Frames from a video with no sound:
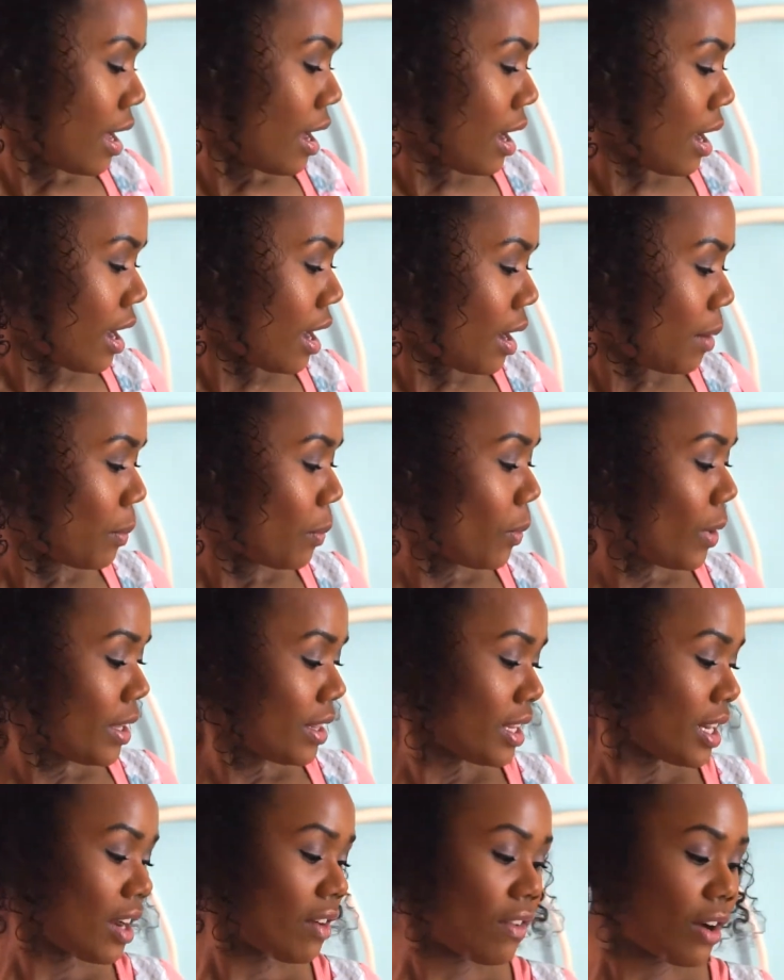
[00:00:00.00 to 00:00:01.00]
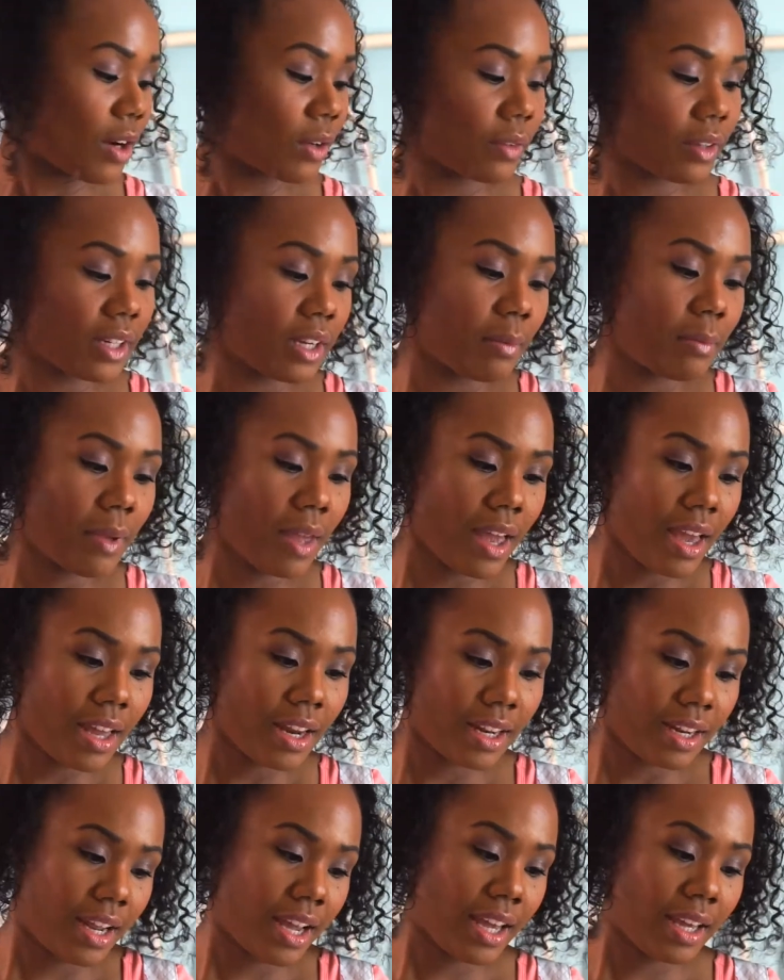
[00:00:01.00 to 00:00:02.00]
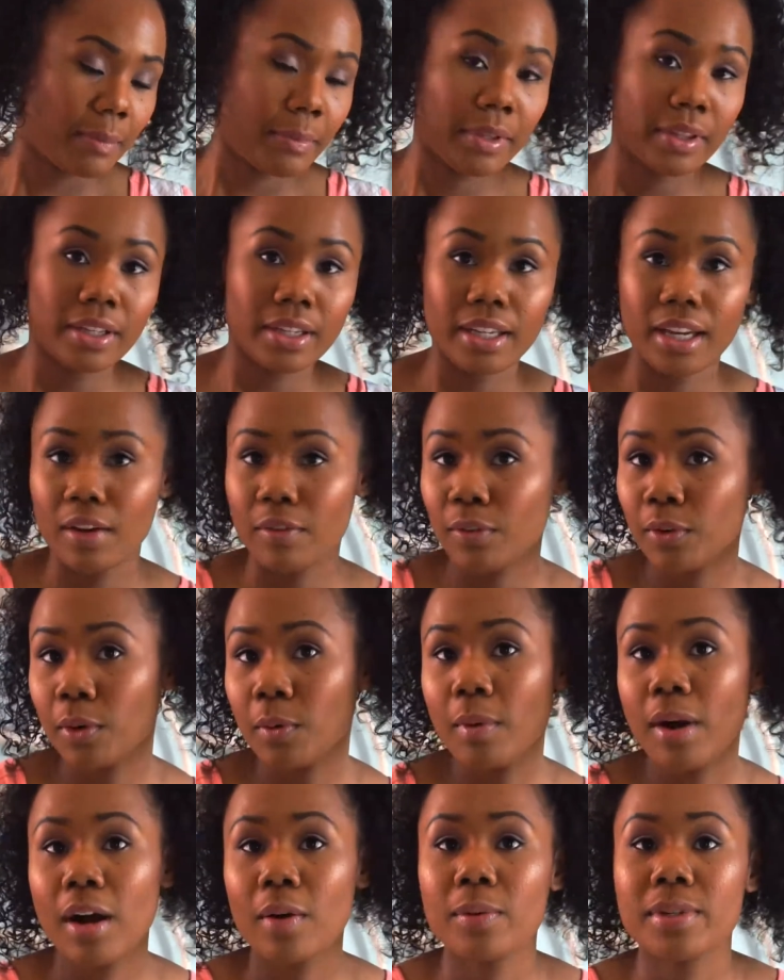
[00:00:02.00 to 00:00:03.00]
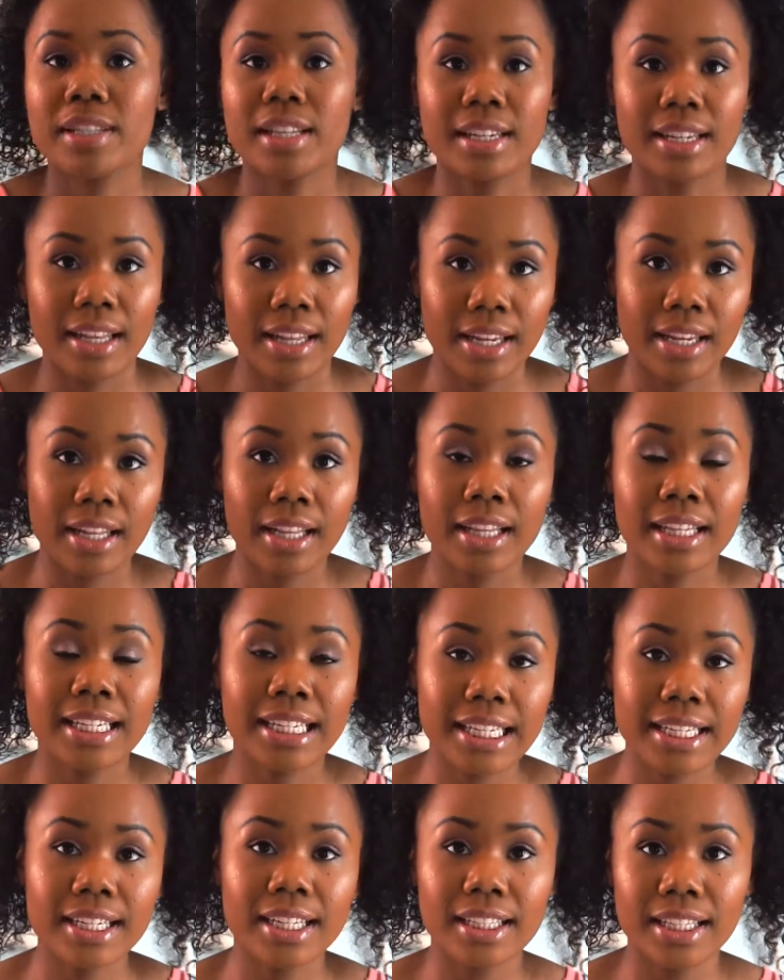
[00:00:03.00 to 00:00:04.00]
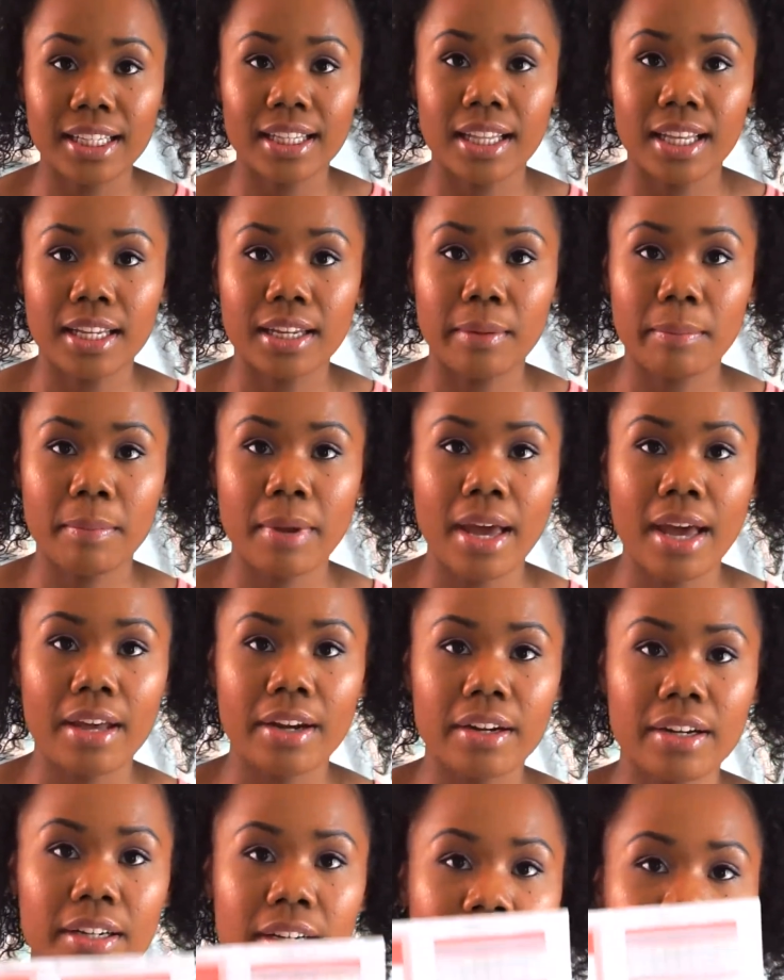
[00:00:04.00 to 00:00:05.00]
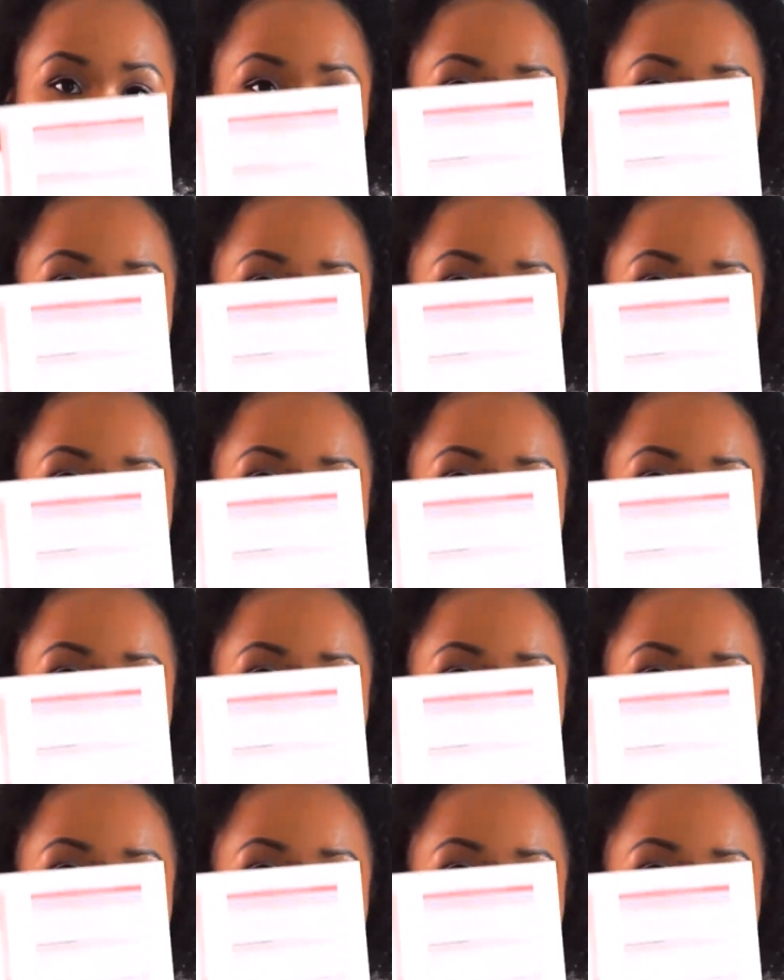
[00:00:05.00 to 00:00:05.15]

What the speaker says: One that I've already made and I had been looking at for a while was a Lee London pattern.